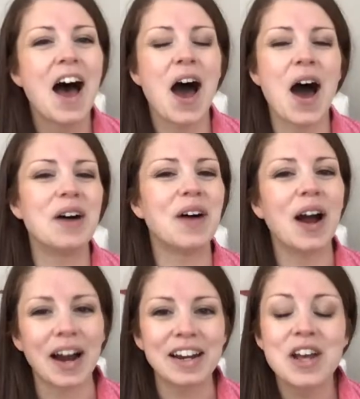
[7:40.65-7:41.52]
All
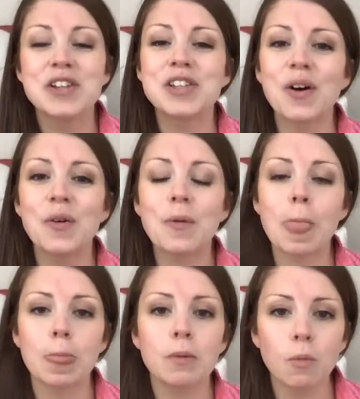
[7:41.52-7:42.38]
right, so
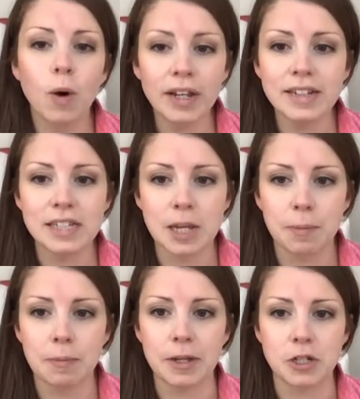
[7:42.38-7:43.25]
what is hip
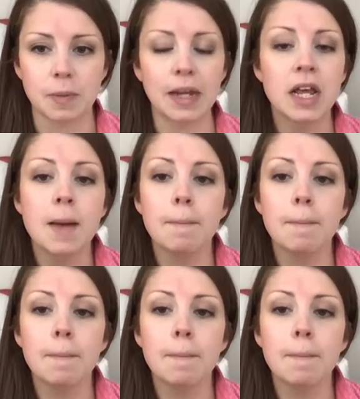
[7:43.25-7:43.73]
impingement?